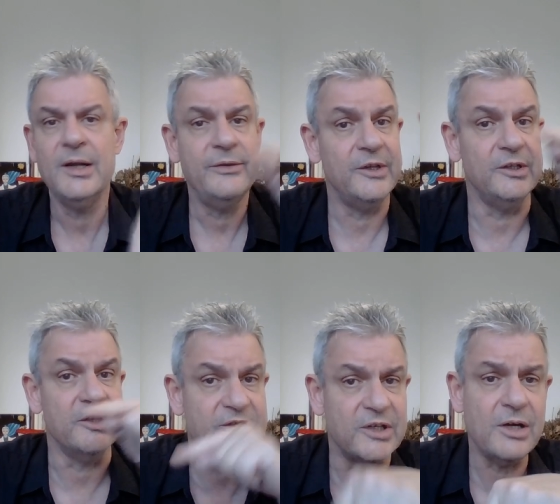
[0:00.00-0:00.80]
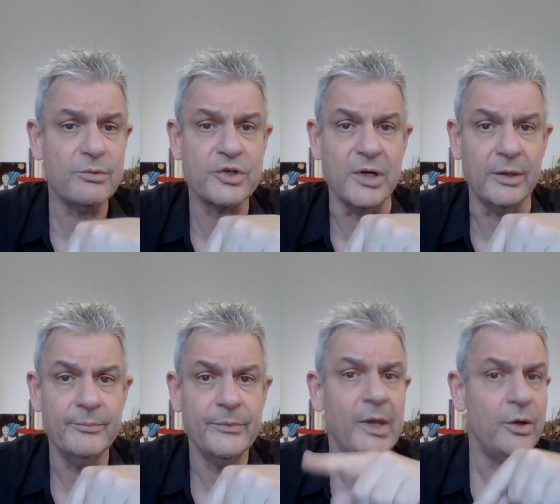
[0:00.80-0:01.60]
the distinguishing
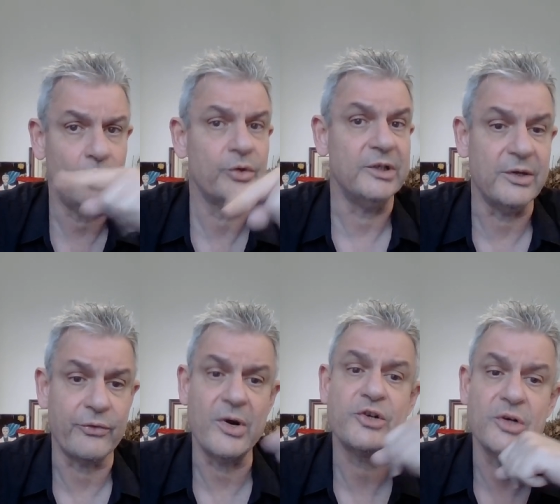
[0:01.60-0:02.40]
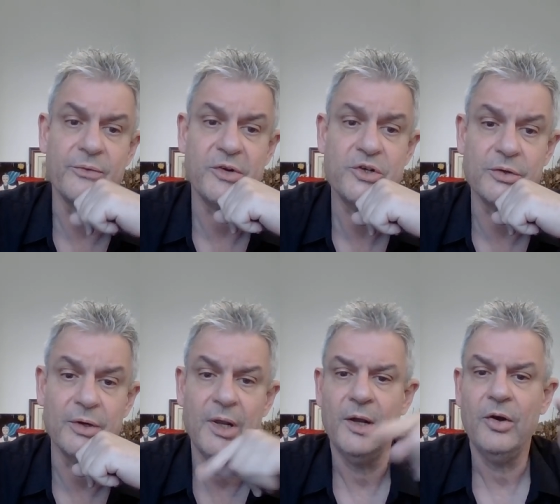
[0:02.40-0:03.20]
or the differential
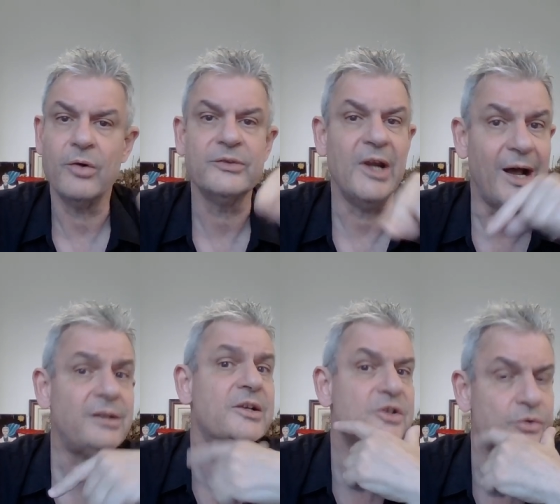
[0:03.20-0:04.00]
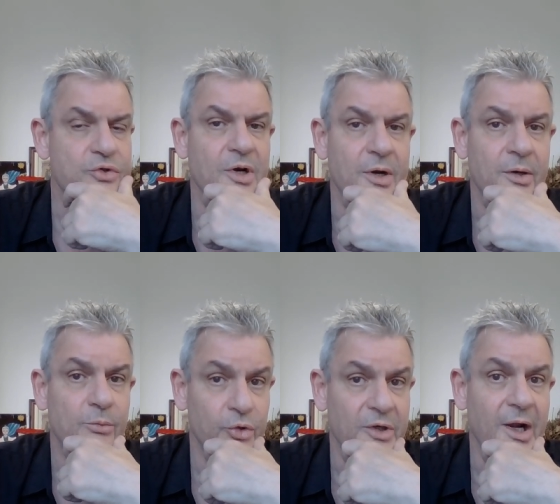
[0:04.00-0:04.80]
feature of the antisocial
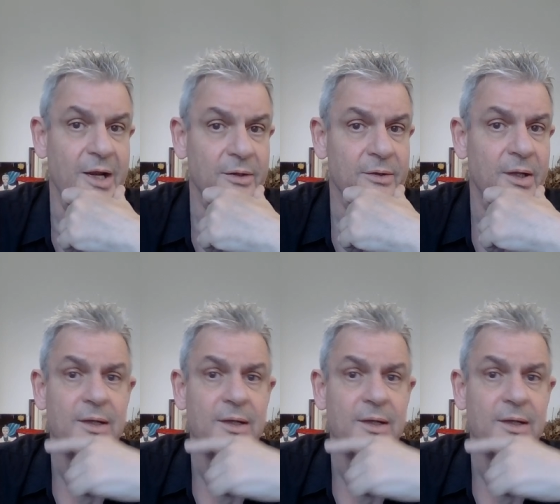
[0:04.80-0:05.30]
borderline